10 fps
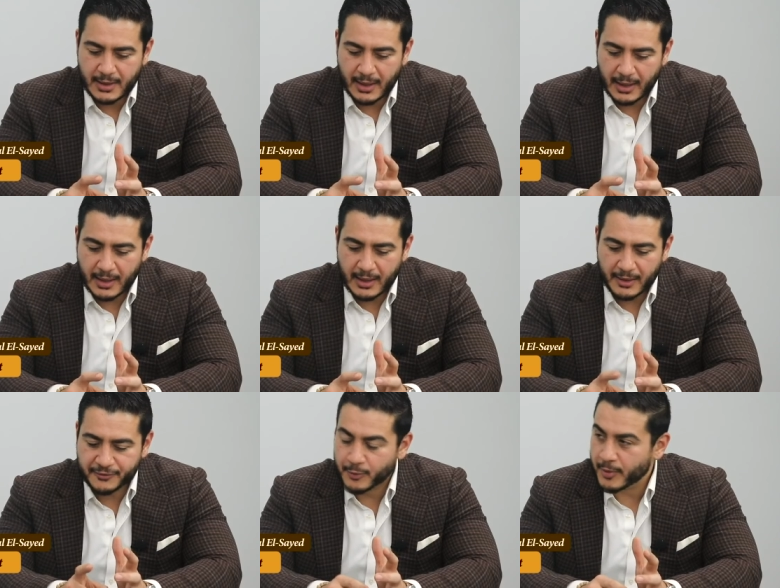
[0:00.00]

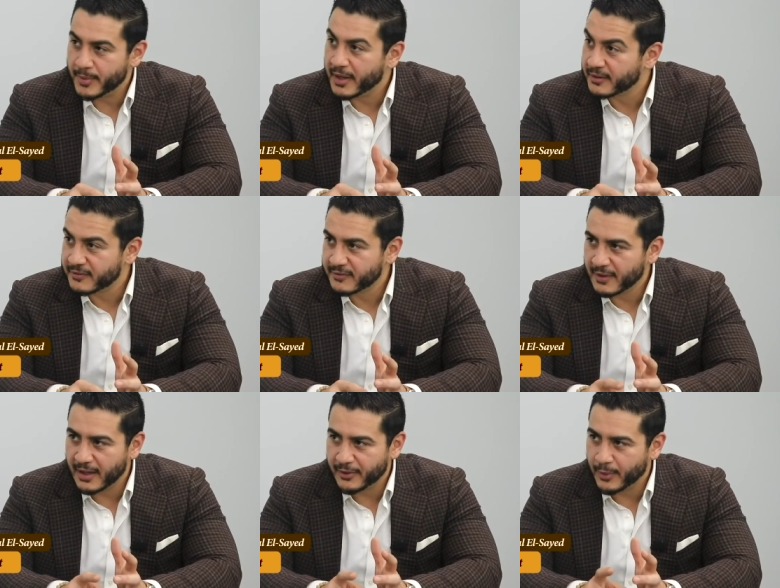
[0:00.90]
superbugs,
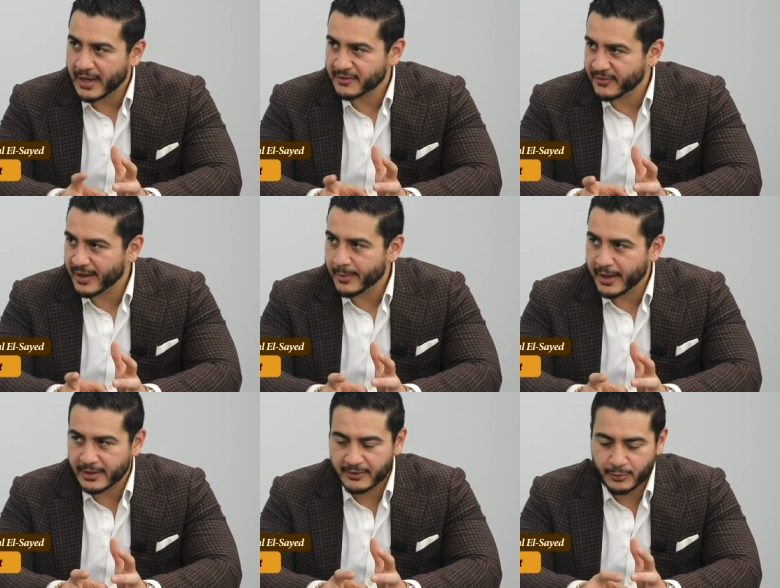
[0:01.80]
the rise of
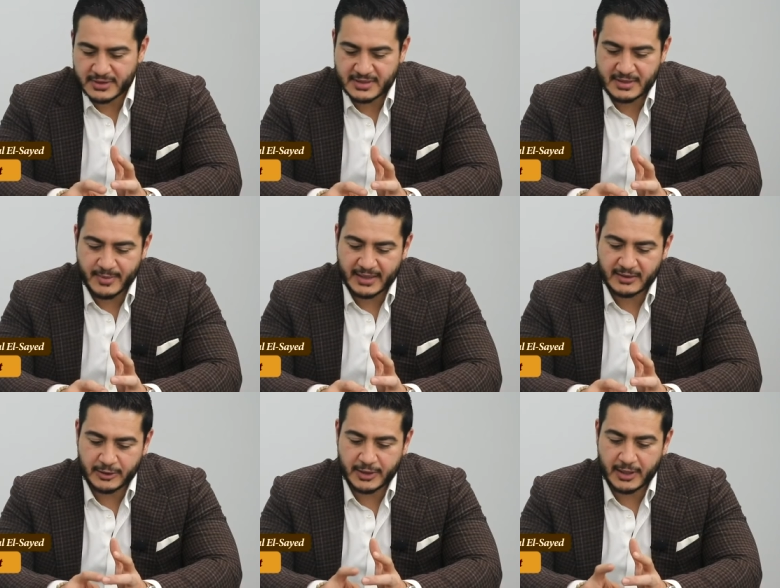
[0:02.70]
antibiotic-resistant
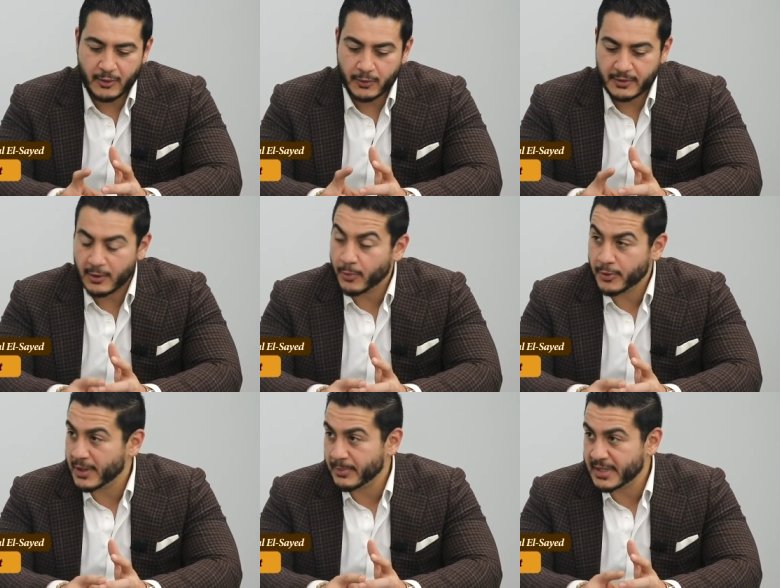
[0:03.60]
bacteria, or the
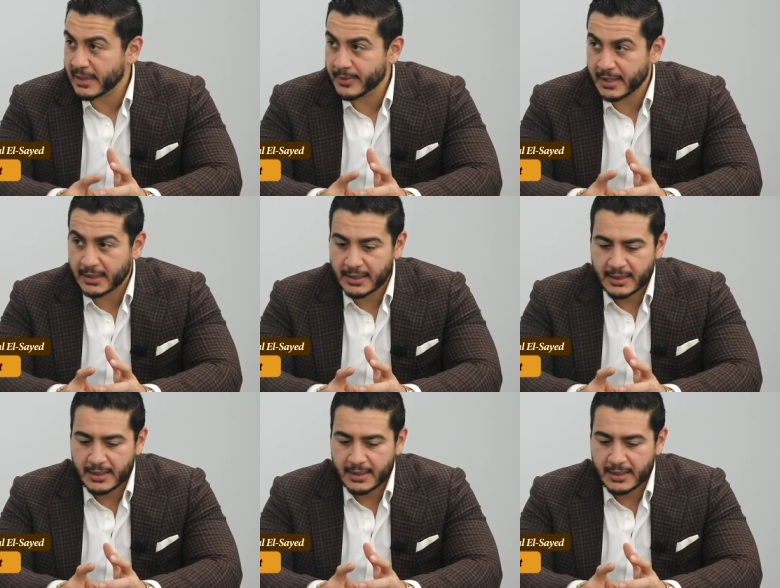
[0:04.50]
opioid epidemic.